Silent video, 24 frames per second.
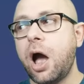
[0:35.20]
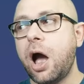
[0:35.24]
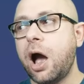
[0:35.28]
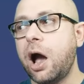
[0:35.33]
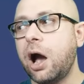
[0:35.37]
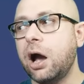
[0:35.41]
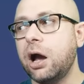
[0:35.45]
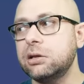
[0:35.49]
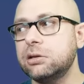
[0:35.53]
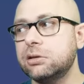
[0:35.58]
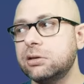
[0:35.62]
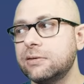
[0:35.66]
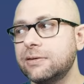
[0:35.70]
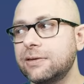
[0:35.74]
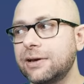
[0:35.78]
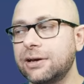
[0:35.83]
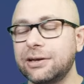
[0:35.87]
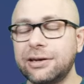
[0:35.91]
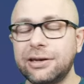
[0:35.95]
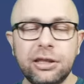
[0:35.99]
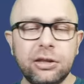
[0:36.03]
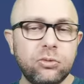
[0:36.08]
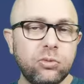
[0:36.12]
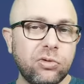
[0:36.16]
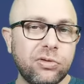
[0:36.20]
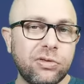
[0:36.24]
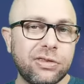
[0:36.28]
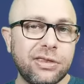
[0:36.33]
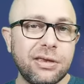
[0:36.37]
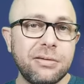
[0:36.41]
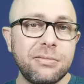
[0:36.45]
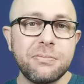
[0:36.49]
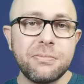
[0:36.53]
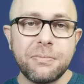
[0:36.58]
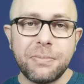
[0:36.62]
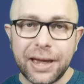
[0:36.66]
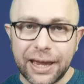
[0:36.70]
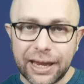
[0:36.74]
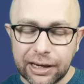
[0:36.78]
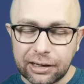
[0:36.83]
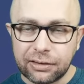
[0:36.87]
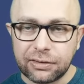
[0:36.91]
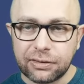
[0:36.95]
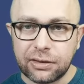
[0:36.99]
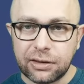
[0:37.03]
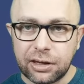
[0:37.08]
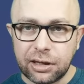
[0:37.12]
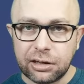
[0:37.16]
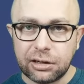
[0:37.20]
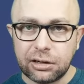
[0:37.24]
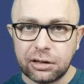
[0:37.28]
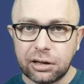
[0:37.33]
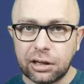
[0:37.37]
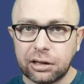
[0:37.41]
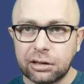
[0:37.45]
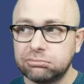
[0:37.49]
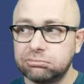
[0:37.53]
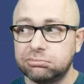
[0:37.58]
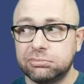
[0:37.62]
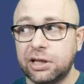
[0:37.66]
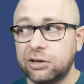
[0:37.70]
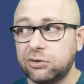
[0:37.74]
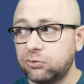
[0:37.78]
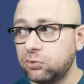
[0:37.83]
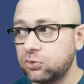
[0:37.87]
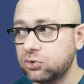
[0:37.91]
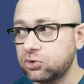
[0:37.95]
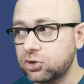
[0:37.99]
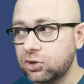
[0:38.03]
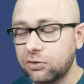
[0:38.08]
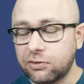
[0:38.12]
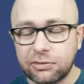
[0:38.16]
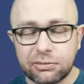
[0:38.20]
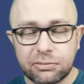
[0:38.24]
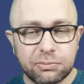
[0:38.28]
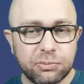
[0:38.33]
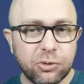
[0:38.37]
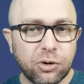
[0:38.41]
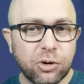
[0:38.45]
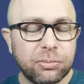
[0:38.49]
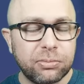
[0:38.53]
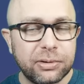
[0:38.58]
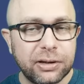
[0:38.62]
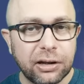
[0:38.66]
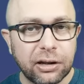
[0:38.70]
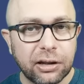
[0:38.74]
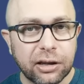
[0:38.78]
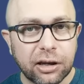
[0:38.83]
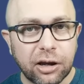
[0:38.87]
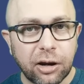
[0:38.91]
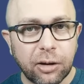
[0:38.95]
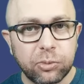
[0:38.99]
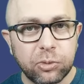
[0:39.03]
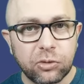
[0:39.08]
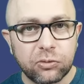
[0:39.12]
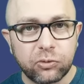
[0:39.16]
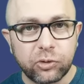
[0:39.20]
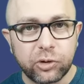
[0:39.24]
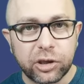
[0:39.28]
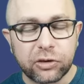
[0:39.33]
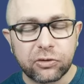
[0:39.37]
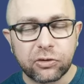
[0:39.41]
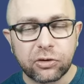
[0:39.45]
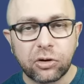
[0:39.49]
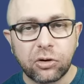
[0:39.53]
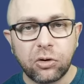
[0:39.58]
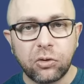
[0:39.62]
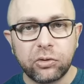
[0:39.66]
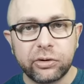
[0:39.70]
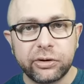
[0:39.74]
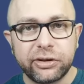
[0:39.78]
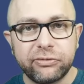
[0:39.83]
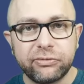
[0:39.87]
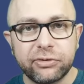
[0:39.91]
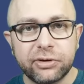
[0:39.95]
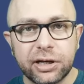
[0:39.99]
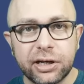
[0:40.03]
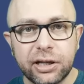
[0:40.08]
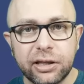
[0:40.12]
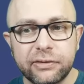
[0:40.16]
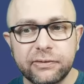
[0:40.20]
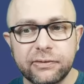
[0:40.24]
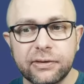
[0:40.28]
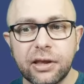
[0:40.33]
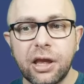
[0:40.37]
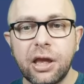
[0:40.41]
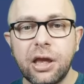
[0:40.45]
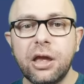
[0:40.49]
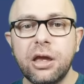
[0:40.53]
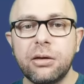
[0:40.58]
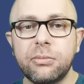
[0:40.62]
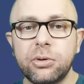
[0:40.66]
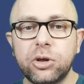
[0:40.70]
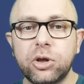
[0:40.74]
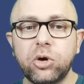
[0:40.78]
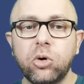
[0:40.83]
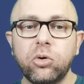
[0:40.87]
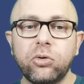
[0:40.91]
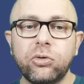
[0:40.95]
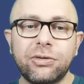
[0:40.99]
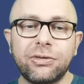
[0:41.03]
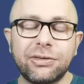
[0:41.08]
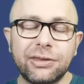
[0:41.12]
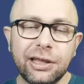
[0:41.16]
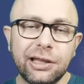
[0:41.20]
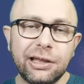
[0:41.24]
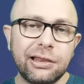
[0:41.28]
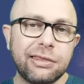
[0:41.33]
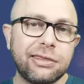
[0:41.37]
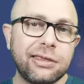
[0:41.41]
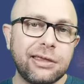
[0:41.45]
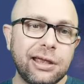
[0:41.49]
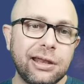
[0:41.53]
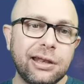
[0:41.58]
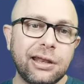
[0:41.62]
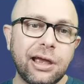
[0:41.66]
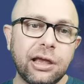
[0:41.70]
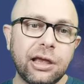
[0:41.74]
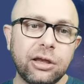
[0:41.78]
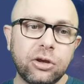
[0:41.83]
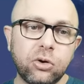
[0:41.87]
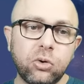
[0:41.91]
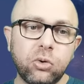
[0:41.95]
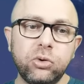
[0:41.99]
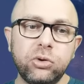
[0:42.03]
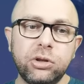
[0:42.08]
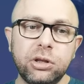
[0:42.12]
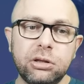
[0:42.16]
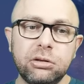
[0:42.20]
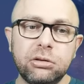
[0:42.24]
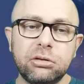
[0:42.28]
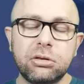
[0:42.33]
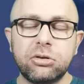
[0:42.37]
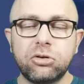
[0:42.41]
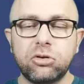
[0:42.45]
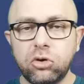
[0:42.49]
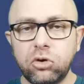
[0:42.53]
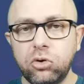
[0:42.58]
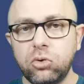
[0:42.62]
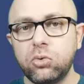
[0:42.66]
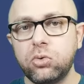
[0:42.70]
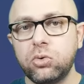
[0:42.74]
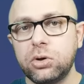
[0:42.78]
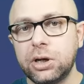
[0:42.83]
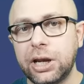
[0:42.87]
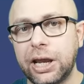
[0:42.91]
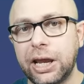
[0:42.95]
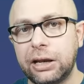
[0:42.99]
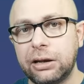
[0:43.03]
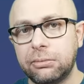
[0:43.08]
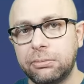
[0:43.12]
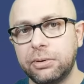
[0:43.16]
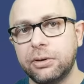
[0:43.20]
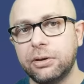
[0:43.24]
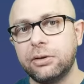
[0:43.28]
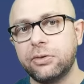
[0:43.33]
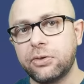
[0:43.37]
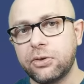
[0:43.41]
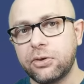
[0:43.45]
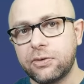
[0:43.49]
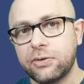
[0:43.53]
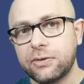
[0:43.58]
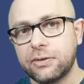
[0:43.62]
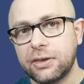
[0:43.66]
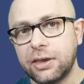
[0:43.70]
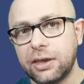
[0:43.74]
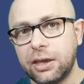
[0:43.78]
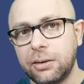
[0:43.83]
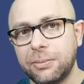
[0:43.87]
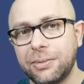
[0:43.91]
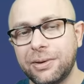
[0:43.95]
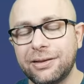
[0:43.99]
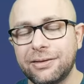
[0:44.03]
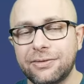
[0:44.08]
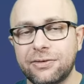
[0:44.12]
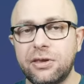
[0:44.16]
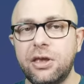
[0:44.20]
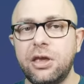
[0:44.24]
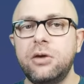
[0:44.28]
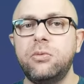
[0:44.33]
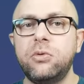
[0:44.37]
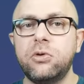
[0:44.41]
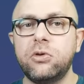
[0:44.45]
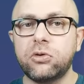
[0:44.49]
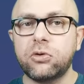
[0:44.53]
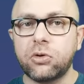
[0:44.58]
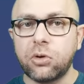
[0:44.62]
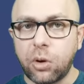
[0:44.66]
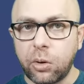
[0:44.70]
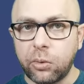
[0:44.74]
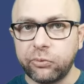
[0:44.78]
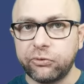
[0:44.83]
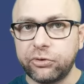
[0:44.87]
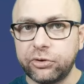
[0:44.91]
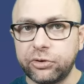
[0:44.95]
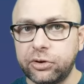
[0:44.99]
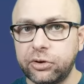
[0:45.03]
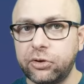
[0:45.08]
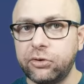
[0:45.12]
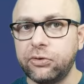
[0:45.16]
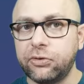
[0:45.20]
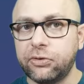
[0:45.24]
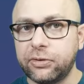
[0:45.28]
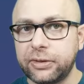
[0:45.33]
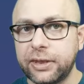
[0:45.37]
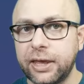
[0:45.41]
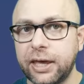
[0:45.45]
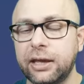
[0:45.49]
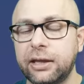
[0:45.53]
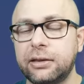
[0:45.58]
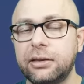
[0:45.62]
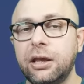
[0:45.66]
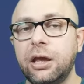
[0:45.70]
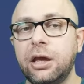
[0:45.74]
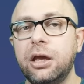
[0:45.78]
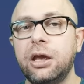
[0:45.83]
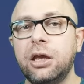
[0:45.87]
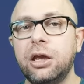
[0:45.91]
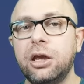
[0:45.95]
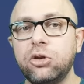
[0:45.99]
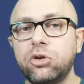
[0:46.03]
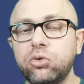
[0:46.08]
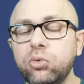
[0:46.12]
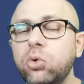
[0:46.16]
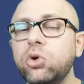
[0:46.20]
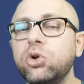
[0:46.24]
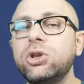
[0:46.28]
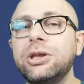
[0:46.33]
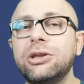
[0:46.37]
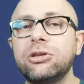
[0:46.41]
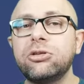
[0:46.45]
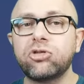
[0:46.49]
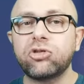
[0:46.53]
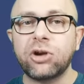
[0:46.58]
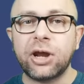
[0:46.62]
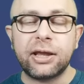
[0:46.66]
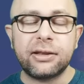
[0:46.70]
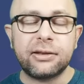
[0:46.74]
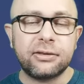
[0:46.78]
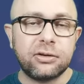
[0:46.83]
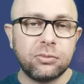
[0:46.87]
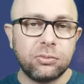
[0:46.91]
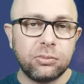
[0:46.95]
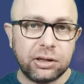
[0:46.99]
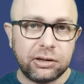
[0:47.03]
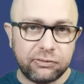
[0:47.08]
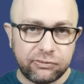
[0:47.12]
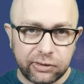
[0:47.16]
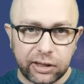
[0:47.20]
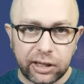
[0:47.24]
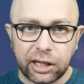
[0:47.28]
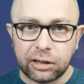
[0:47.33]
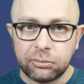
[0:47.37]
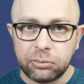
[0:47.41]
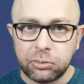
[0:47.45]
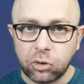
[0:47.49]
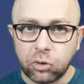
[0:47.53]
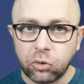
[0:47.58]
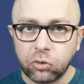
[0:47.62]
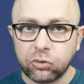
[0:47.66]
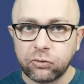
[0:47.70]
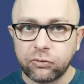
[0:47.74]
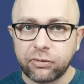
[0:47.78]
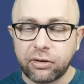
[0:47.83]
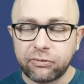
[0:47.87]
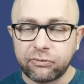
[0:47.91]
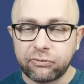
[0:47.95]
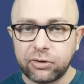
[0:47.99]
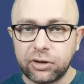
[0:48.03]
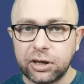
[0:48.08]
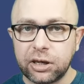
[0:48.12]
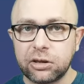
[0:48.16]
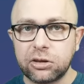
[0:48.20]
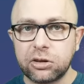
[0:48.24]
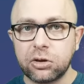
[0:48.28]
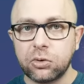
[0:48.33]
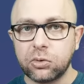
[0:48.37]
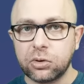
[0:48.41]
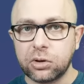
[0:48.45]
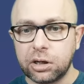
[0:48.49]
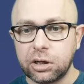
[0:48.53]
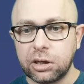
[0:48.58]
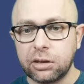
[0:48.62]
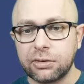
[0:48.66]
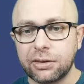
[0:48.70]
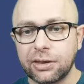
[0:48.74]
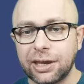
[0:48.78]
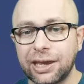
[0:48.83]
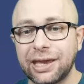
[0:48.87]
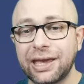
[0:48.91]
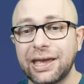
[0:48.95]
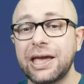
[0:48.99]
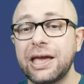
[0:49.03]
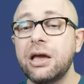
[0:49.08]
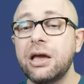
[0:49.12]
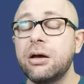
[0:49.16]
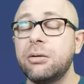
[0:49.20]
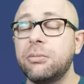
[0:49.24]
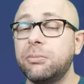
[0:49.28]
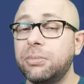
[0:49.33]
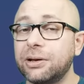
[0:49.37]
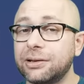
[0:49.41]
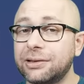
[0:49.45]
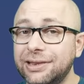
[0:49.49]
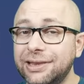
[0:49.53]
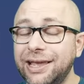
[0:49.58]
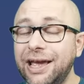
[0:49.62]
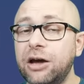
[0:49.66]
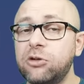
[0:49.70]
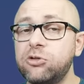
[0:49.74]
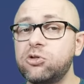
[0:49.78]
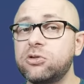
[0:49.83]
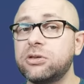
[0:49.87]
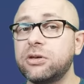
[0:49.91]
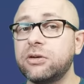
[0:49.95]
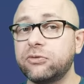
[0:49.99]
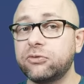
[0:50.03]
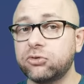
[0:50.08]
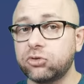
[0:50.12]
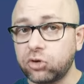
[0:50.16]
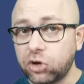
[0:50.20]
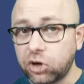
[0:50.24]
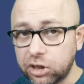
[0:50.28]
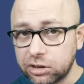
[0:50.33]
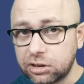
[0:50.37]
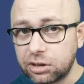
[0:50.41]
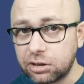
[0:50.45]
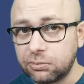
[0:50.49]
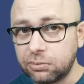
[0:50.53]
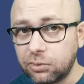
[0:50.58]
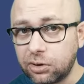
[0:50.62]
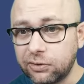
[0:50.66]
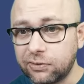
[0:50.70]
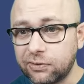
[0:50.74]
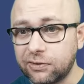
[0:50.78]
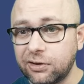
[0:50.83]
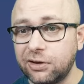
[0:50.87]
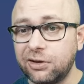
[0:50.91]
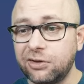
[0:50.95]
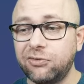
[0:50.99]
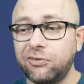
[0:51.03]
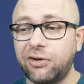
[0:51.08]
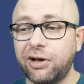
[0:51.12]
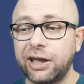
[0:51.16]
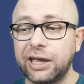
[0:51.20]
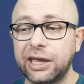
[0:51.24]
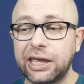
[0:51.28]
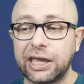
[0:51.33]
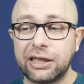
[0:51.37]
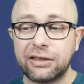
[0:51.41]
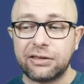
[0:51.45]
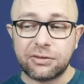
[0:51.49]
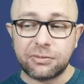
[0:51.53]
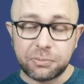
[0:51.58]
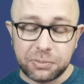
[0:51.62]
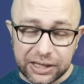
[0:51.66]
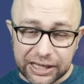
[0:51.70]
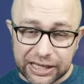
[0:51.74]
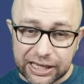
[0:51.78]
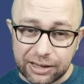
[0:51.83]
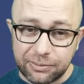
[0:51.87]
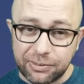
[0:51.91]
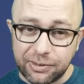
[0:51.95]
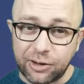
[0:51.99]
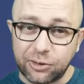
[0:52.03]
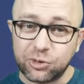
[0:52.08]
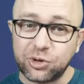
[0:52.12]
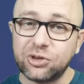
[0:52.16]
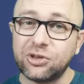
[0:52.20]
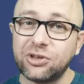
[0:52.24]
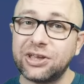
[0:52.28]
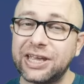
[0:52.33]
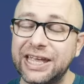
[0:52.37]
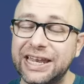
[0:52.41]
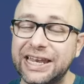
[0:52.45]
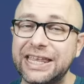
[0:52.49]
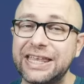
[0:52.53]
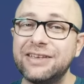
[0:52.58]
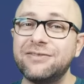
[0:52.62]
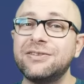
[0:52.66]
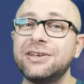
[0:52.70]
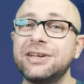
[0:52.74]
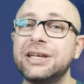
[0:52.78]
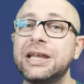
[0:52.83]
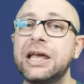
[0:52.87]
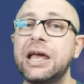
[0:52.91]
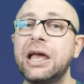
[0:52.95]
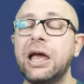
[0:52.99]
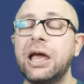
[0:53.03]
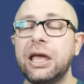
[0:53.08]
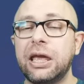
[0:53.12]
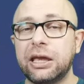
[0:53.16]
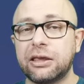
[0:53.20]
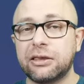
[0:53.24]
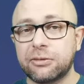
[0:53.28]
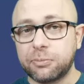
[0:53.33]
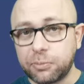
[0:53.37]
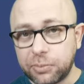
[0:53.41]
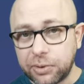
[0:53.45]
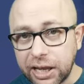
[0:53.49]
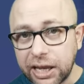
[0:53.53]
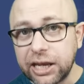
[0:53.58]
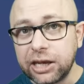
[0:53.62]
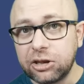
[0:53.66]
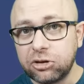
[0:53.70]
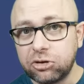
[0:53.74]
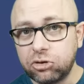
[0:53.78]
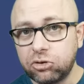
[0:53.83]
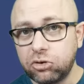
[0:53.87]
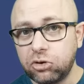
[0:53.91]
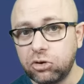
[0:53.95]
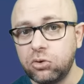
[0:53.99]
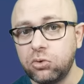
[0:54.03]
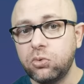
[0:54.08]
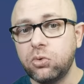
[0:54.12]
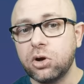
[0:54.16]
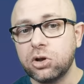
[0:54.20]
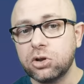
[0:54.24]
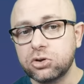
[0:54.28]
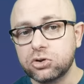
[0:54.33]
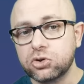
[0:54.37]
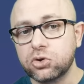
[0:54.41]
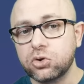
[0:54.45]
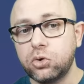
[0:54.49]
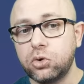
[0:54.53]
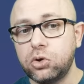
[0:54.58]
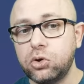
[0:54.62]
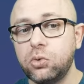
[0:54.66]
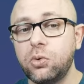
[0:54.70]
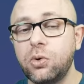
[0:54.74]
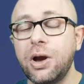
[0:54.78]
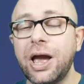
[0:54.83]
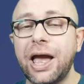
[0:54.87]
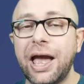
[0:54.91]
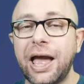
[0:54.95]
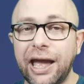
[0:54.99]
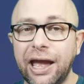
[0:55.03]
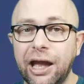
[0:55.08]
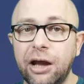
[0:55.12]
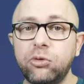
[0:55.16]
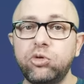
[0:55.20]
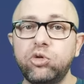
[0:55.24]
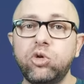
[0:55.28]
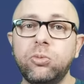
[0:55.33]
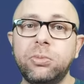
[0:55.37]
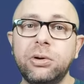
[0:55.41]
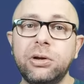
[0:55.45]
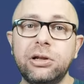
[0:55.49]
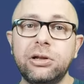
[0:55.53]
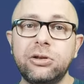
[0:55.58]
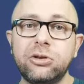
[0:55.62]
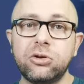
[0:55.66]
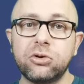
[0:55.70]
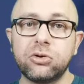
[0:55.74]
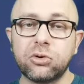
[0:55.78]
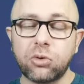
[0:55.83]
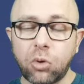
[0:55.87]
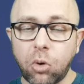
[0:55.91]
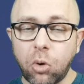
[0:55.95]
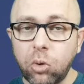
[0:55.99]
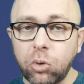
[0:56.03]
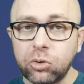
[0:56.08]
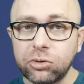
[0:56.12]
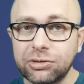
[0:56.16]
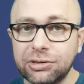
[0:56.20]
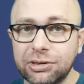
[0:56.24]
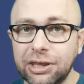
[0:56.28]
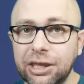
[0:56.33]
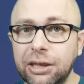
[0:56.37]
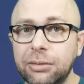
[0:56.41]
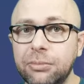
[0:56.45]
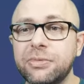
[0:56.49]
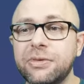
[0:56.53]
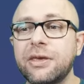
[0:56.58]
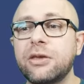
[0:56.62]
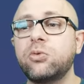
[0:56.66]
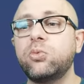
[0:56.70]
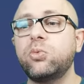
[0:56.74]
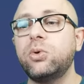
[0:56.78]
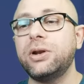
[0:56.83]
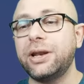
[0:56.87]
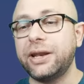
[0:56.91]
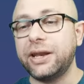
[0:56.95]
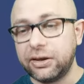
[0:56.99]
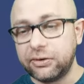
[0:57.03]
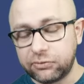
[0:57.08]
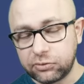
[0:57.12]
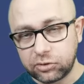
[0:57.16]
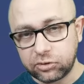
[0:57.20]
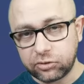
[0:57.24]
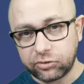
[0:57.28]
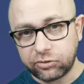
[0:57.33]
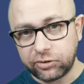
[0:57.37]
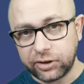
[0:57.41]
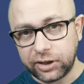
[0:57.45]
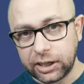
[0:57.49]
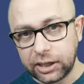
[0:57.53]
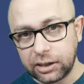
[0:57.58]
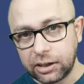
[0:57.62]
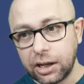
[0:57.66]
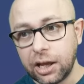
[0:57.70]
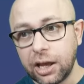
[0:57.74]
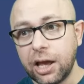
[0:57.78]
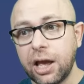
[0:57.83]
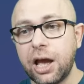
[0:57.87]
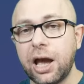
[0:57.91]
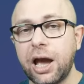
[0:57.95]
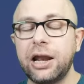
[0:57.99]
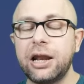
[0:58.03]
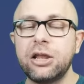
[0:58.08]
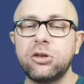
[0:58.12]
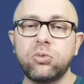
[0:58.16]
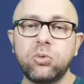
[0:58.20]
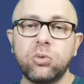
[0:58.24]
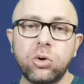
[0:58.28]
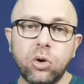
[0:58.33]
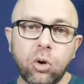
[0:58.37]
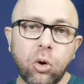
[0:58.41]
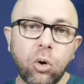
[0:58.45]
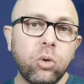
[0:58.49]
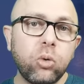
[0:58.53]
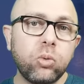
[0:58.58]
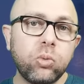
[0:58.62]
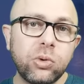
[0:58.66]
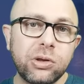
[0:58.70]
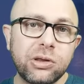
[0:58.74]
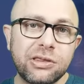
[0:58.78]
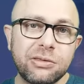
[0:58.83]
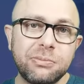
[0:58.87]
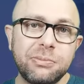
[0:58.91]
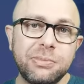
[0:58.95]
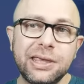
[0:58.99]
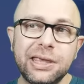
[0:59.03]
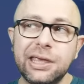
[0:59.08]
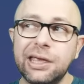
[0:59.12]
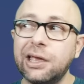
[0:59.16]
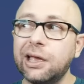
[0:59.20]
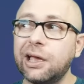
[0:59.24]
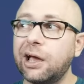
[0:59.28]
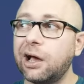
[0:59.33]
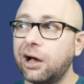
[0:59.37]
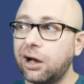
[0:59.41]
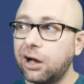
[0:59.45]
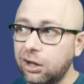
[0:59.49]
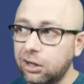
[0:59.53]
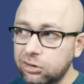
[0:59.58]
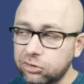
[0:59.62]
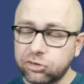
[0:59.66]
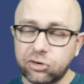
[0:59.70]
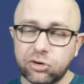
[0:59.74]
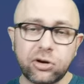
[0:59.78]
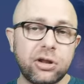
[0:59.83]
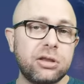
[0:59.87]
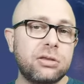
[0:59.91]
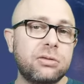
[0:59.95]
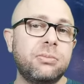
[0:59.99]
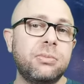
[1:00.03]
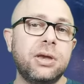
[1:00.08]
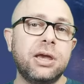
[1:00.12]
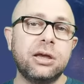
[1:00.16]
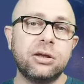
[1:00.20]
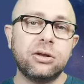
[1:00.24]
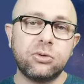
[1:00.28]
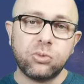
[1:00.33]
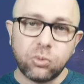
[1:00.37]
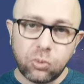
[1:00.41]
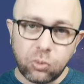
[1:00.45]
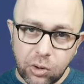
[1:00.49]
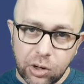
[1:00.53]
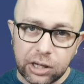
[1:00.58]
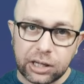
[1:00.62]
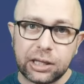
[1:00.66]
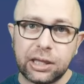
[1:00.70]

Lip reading: I disagreed with them back then, like that was just probably like a couple of weeks ago or even less, because till then I couldn't tune and build this team and say with confidence that it wouldn't randomly fail because of affinity or anything. But now that I've tried it myself, I can speak about it, I can even explain it to you and show you how to build your own team that will never fail, and it will always be Ultra Nightmare, one